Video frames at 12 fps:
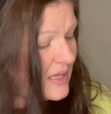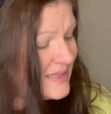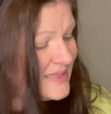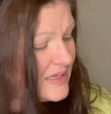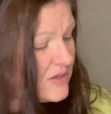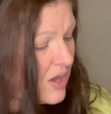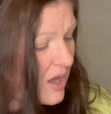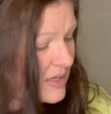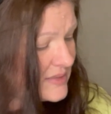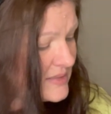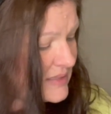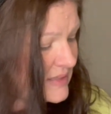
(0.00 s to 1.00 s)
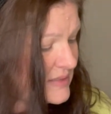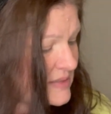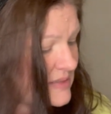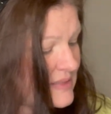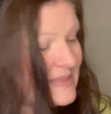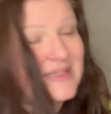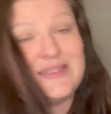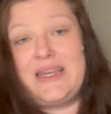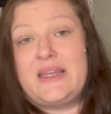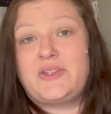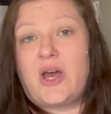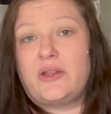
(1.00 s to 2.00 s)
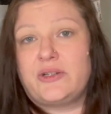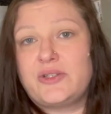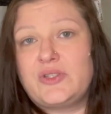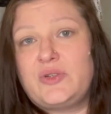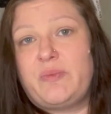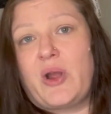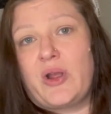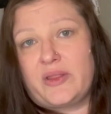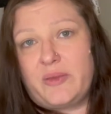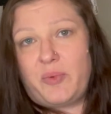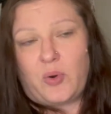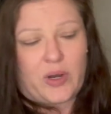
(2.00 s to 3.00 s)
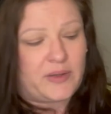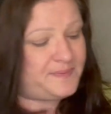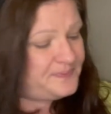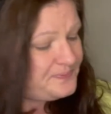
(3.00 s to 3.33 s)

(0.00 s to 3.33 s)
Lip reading: did cost us $68 to park at the port,